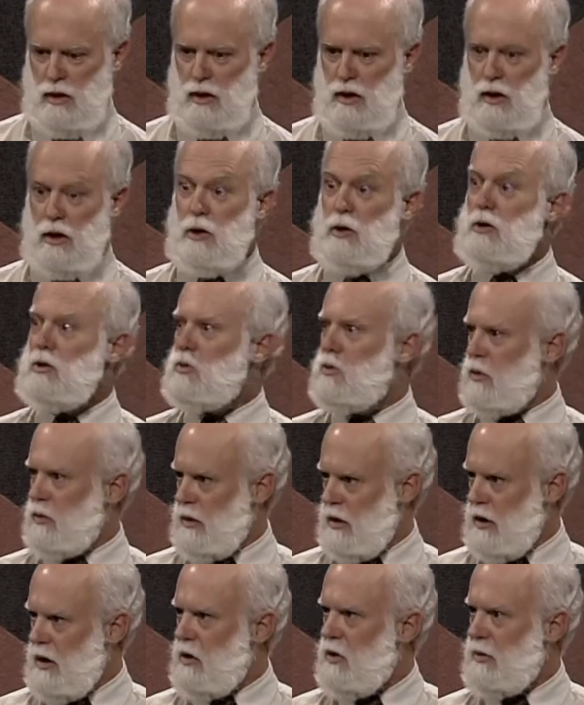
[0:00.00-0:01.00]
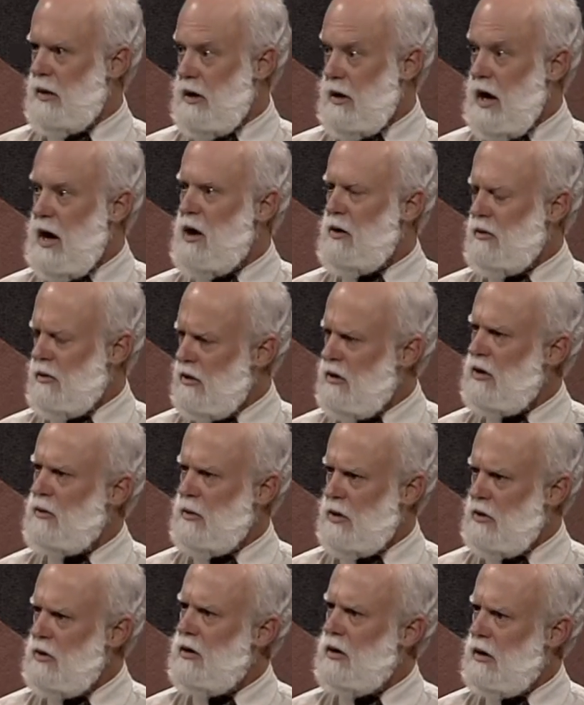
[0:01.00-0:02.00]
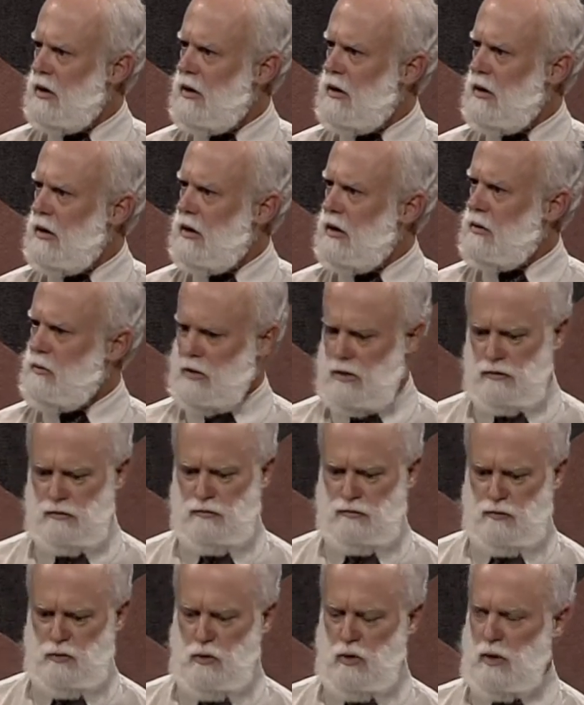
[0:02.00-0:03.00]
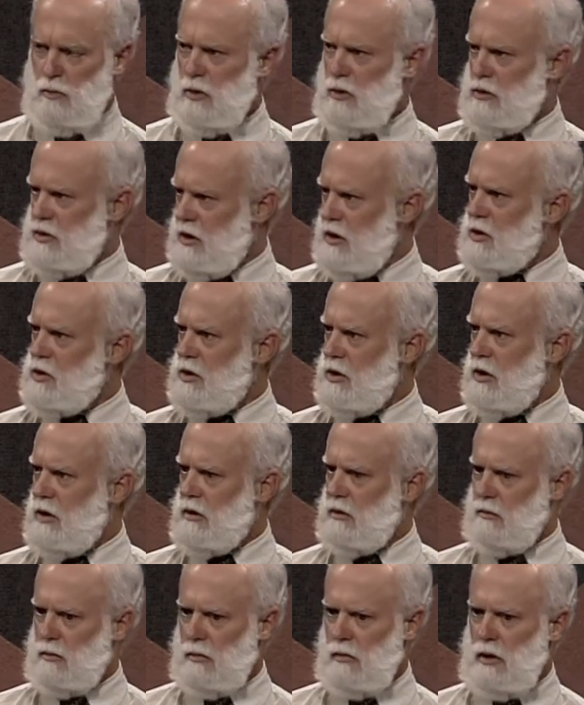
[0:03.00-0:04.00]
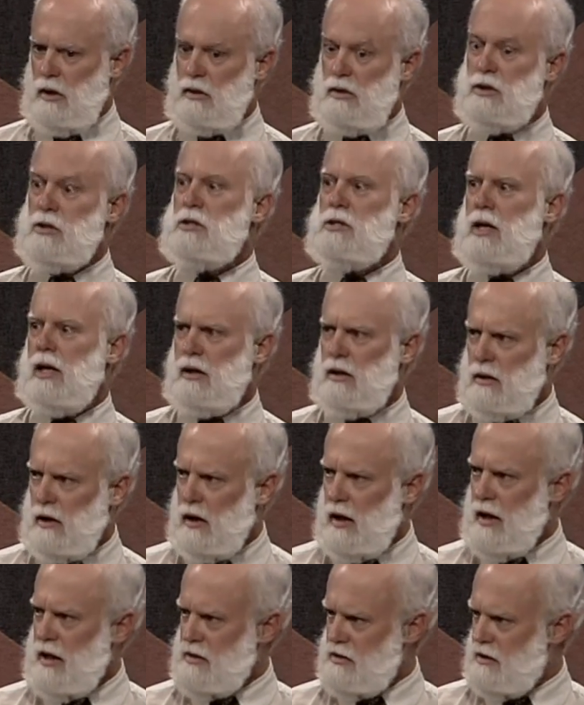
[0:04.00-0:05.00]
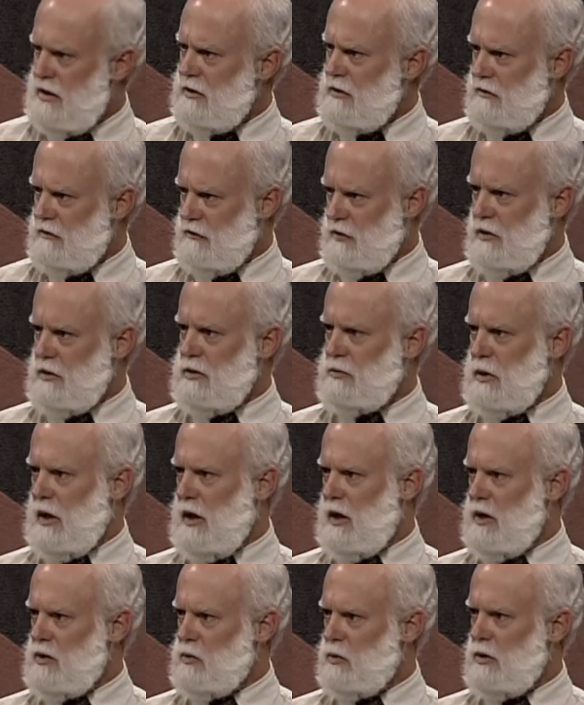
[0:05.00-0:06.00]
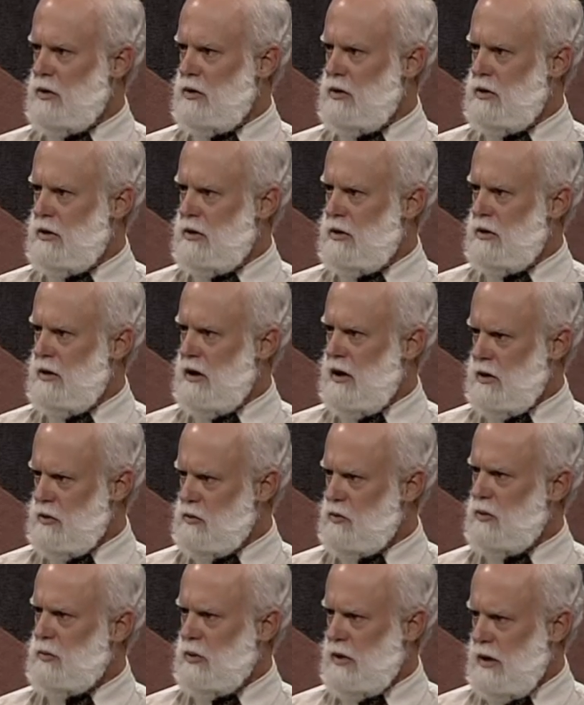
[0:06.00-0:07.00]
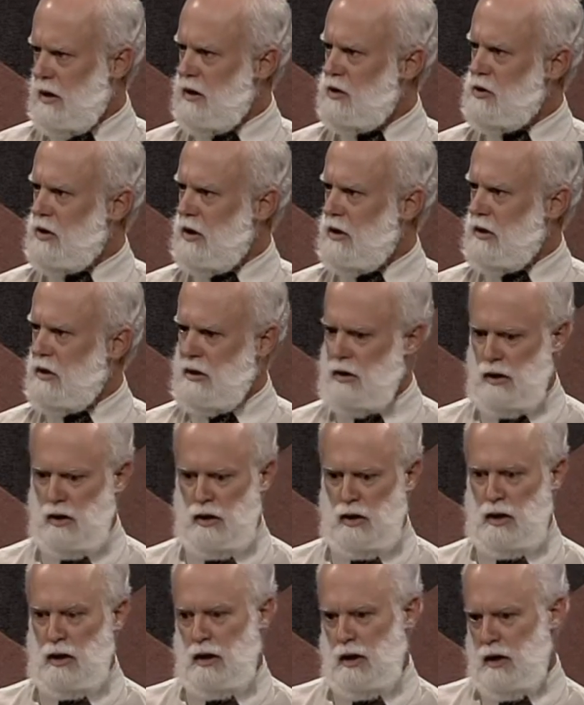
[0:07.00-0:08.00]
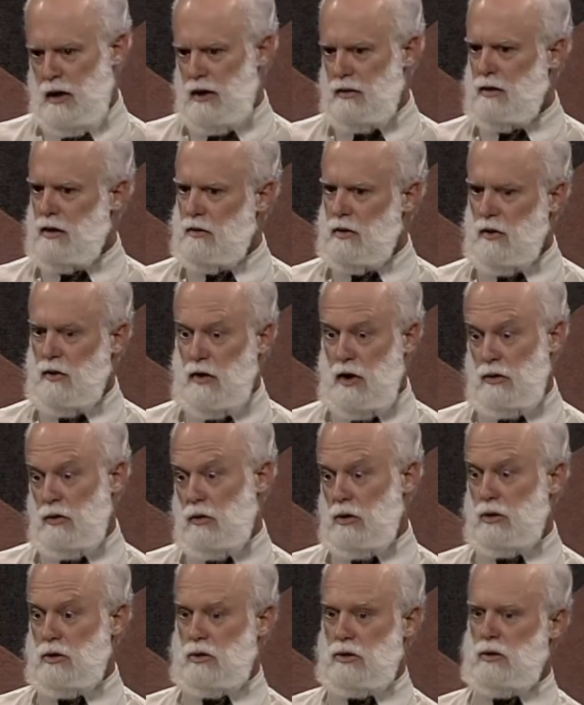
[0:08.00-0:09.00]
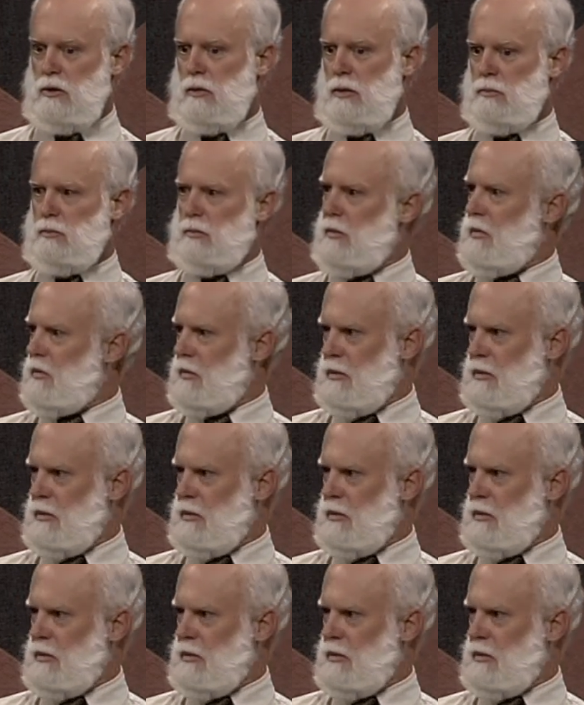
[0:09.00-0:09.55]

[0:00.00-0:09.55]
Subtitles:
here's what we know about our community. And it would inform your teaching in the second class, not the first class where you did the actual project. And the other thing you could do